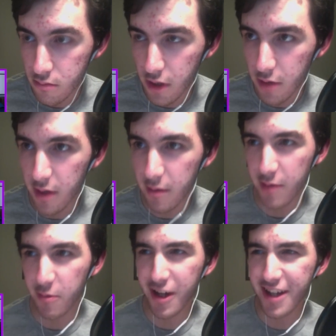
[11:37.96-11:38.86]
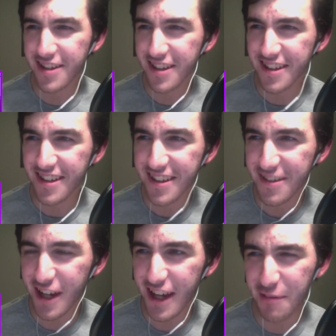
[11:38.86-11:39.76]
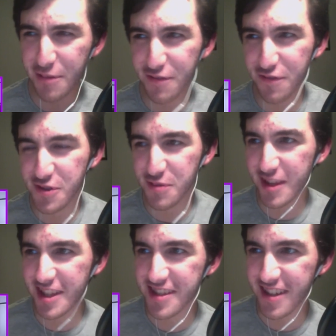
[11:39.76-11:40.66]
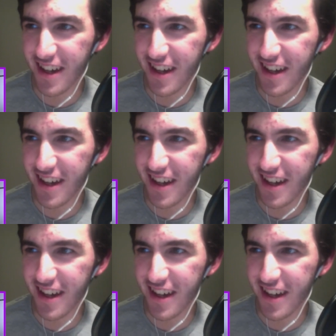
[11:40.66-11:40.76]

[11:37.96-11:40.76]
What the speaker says: Wait, what? Wait, I'm confused about this now.